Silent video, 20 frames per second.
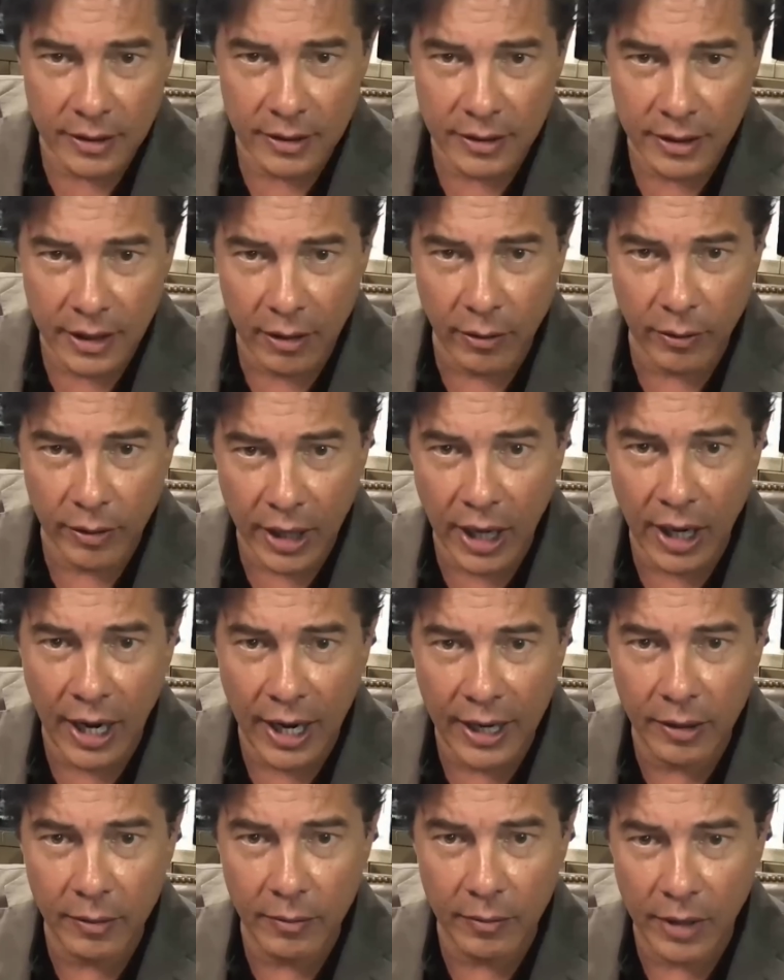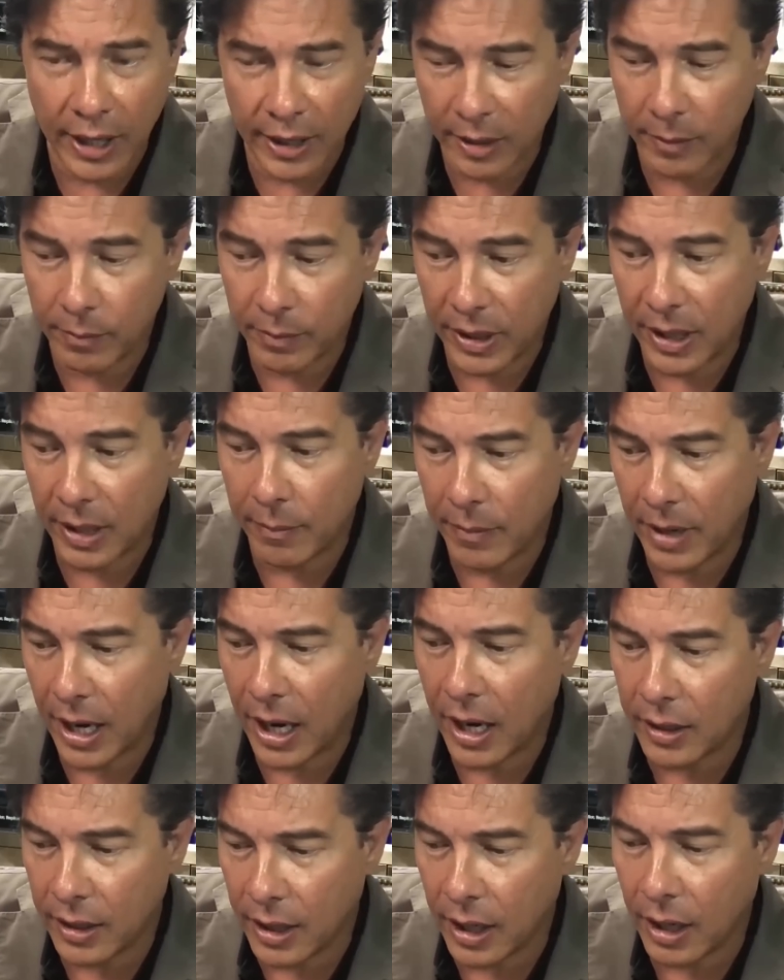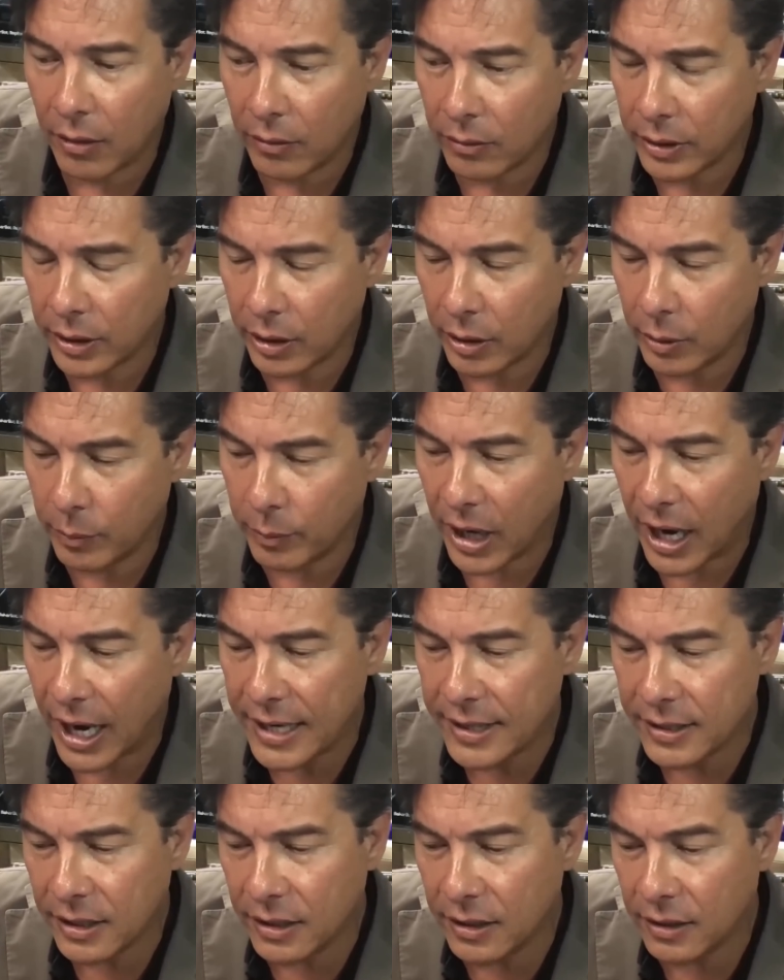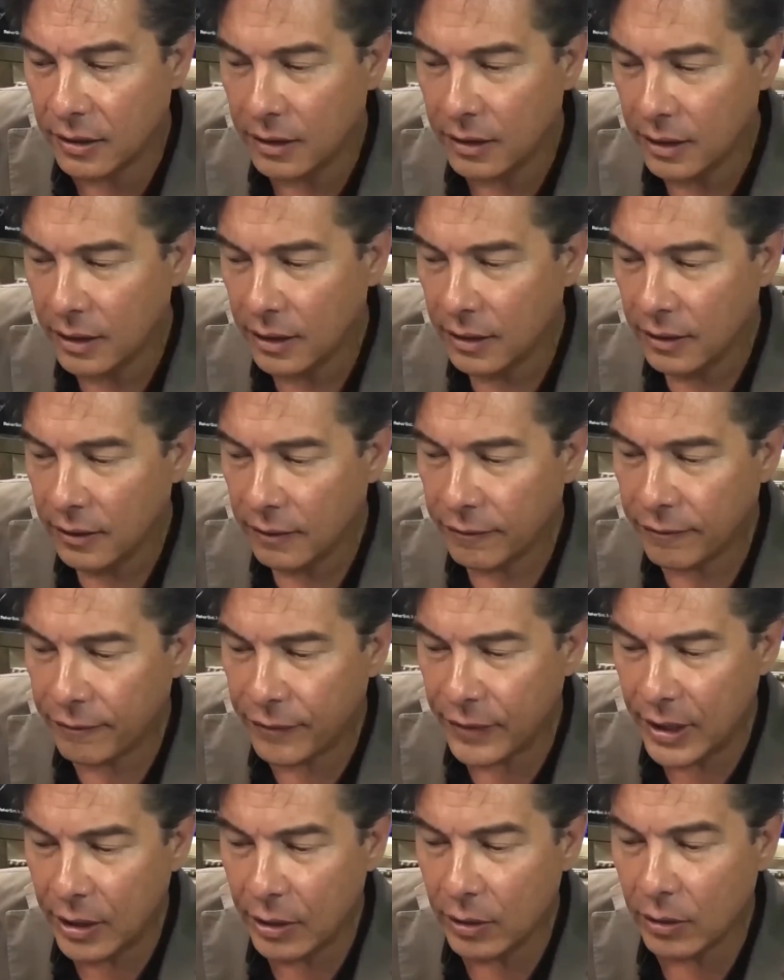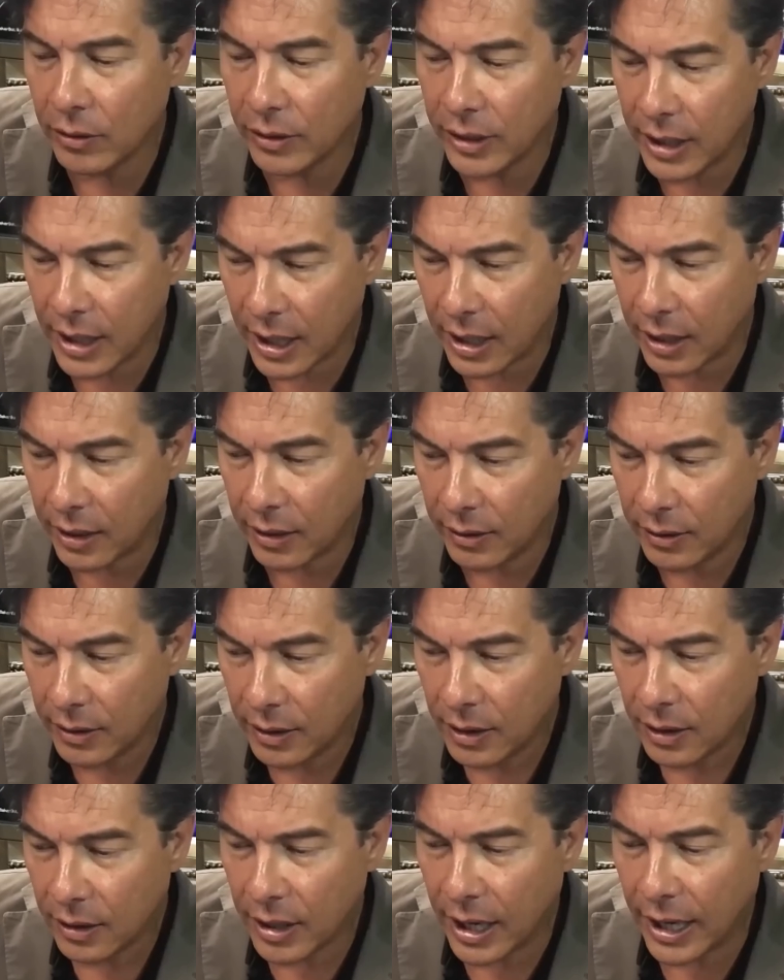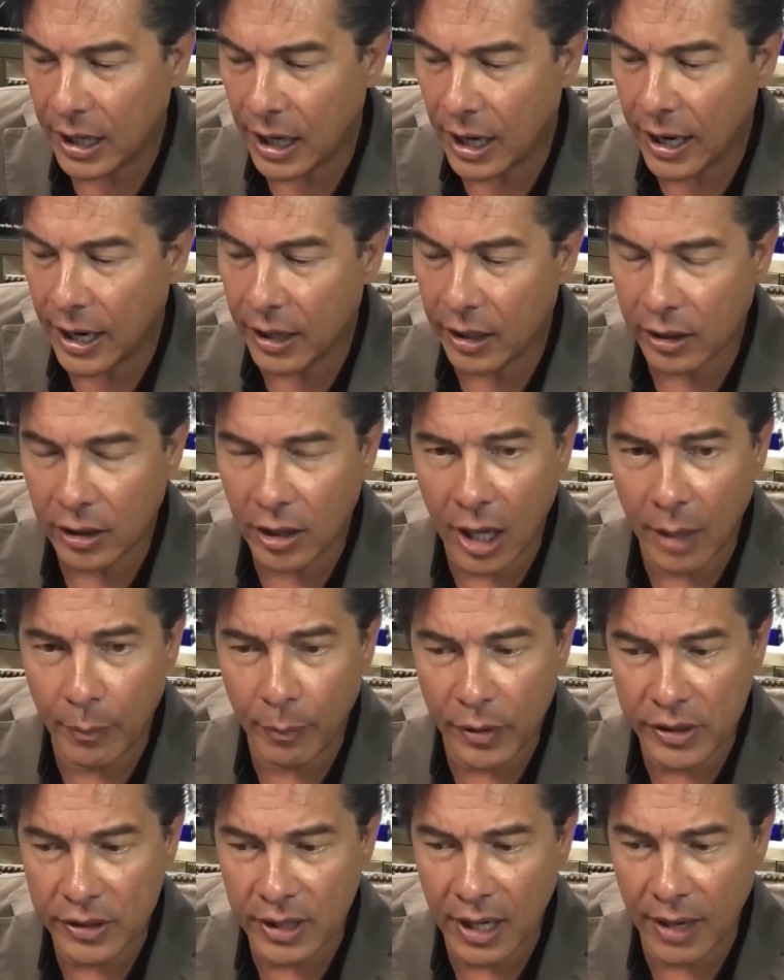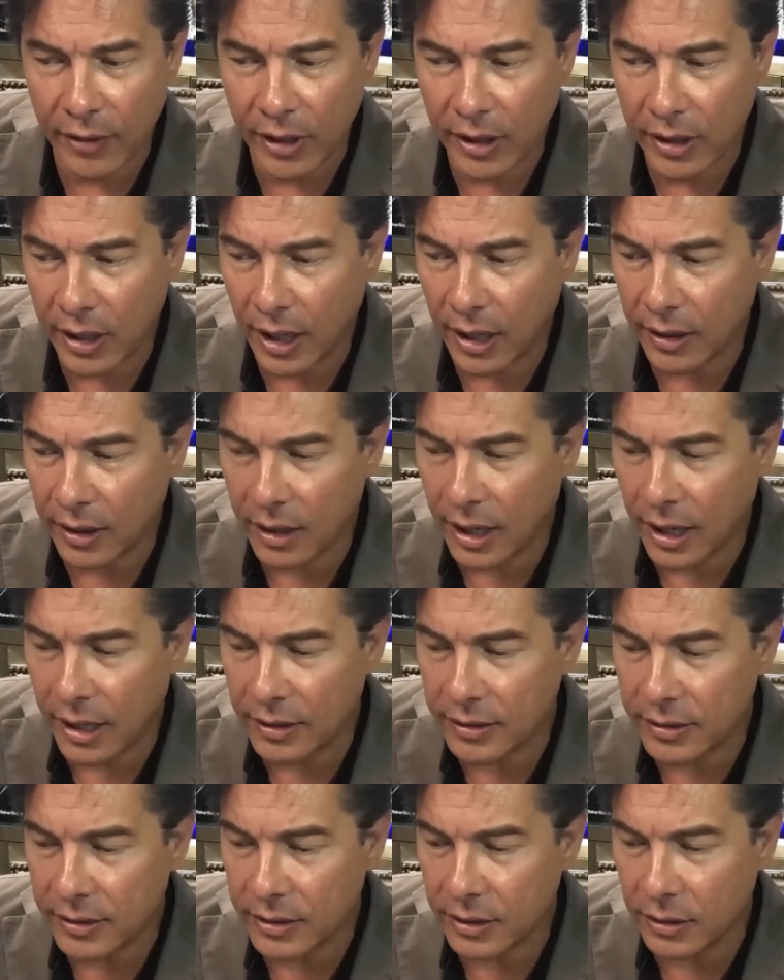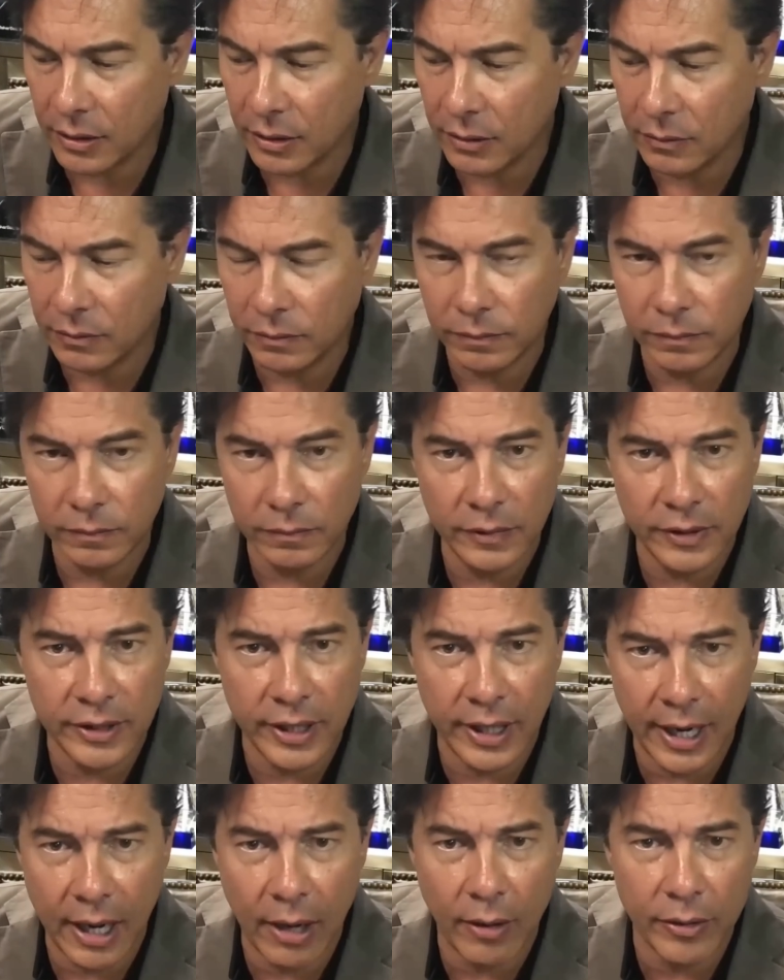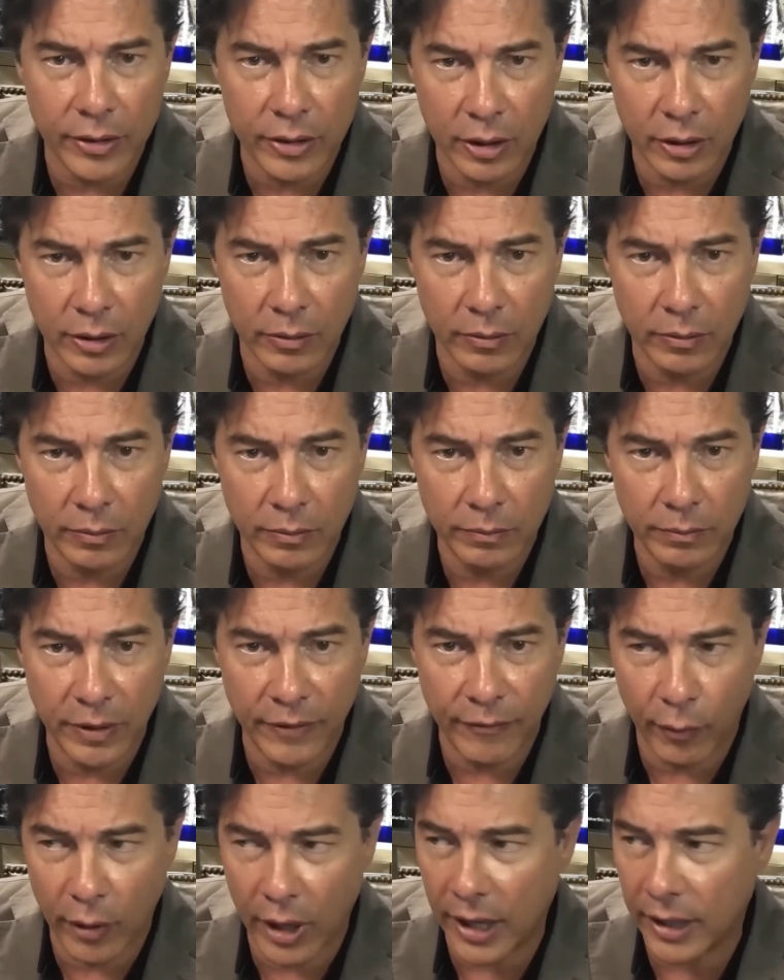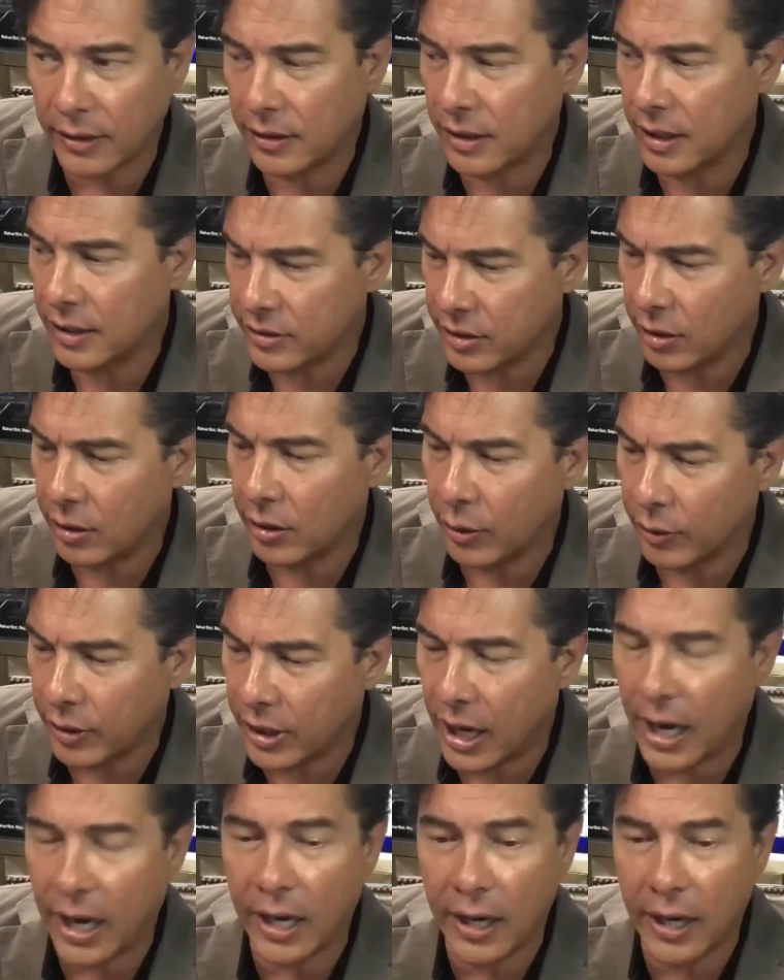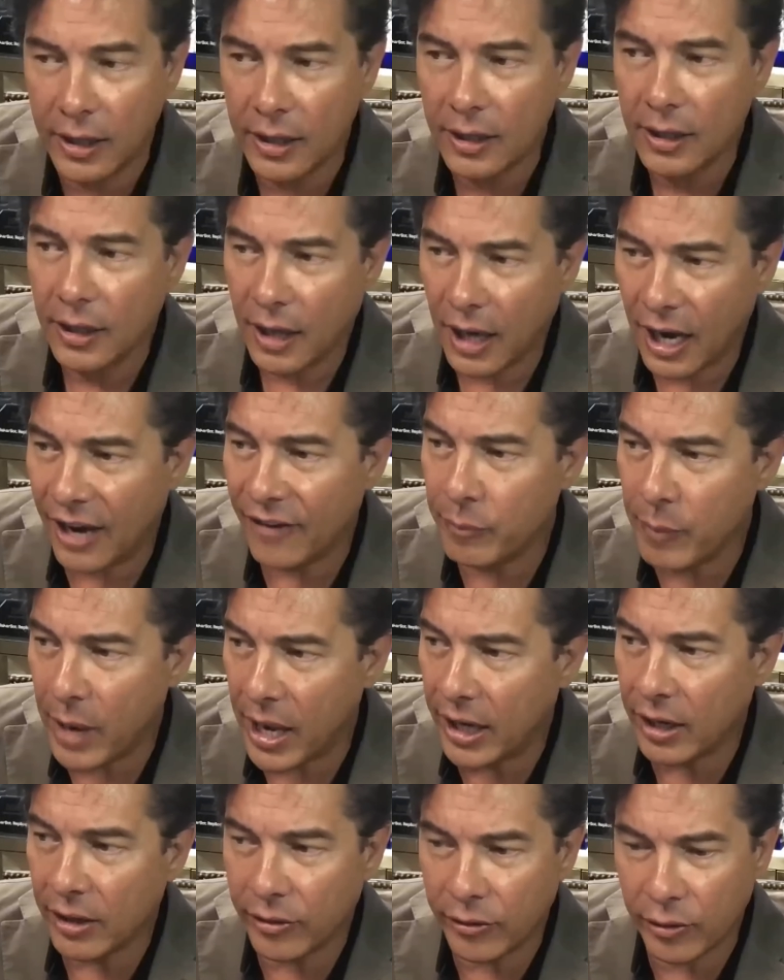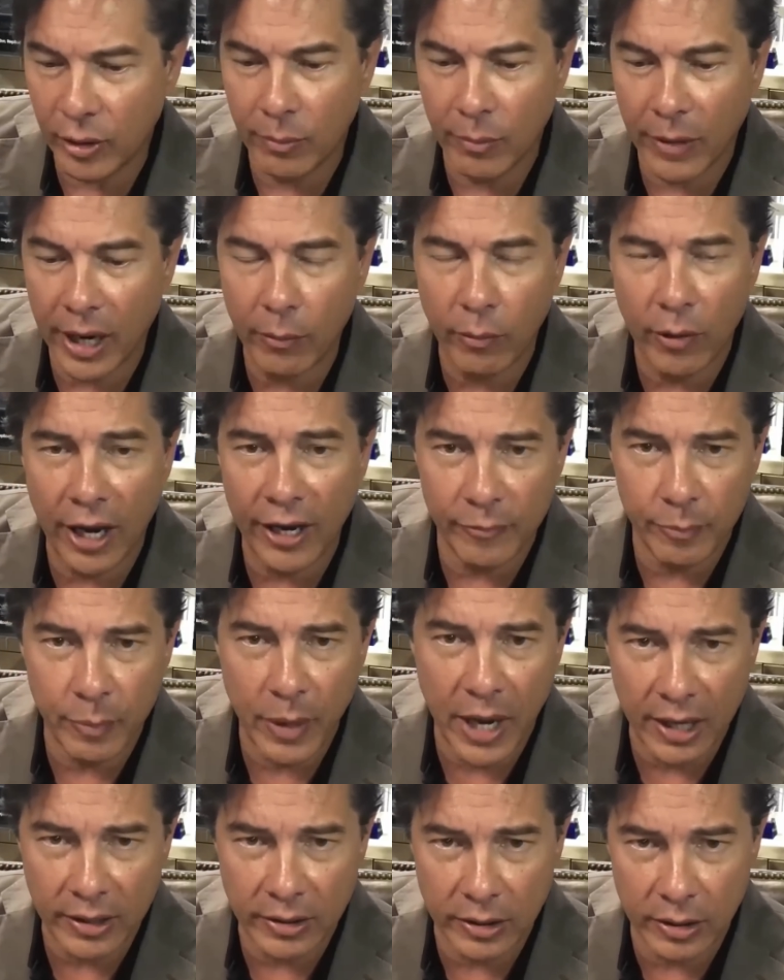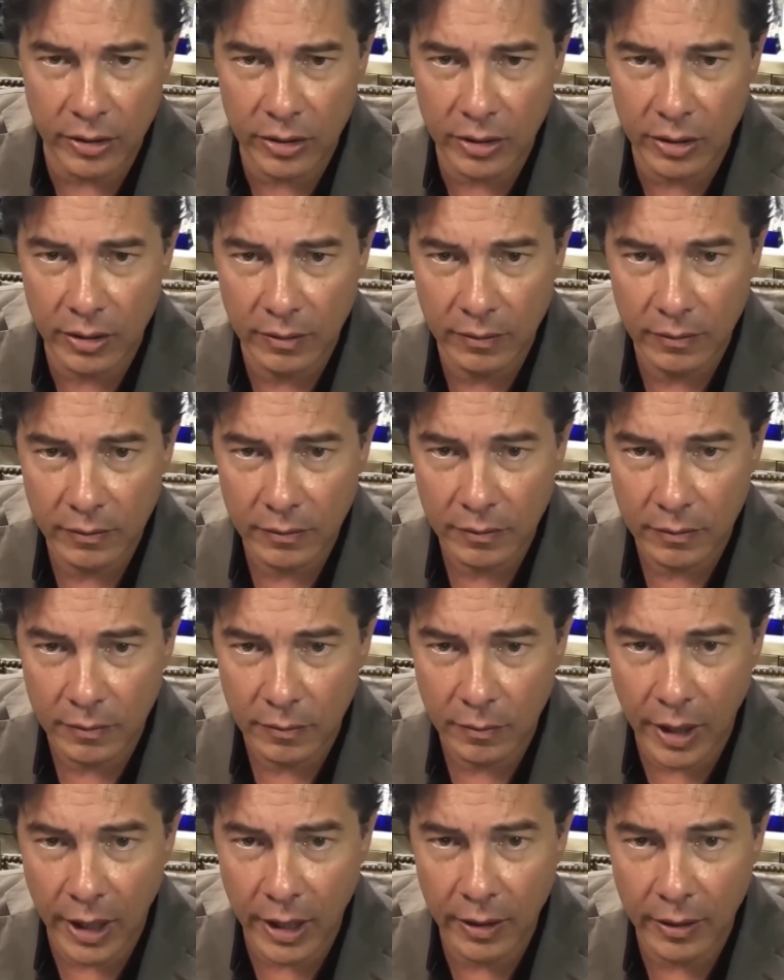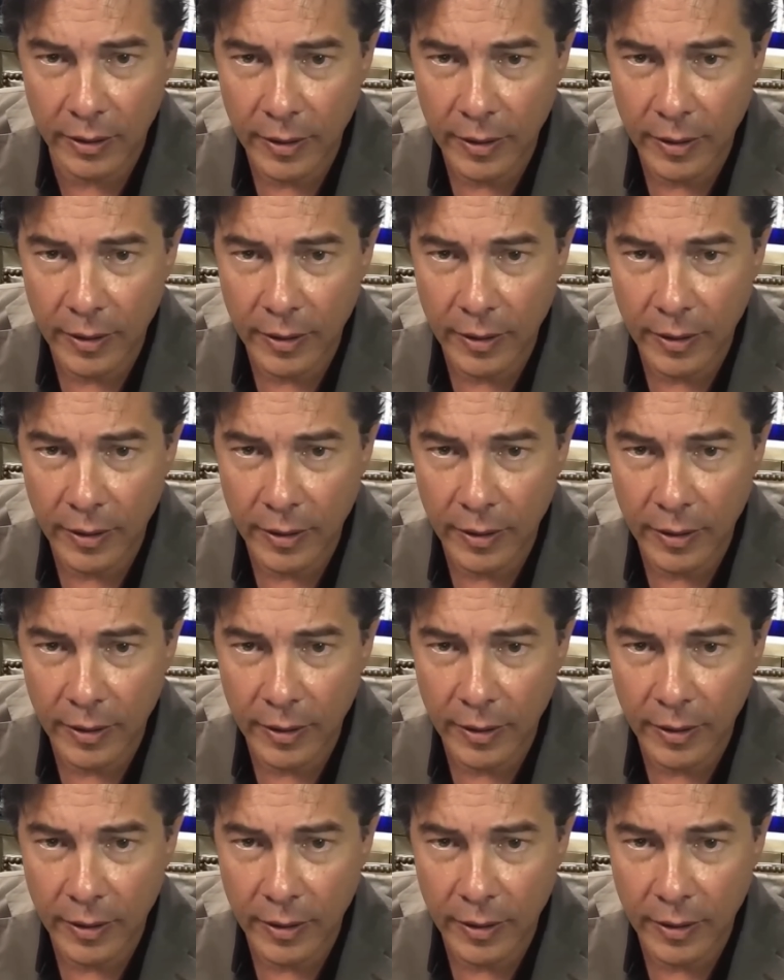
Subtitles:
said, okay, I can be a man now, but I didn't feel yet like I had accomplished everything that I still set out to before I considered, okay, I've made it through my rite of passage. right?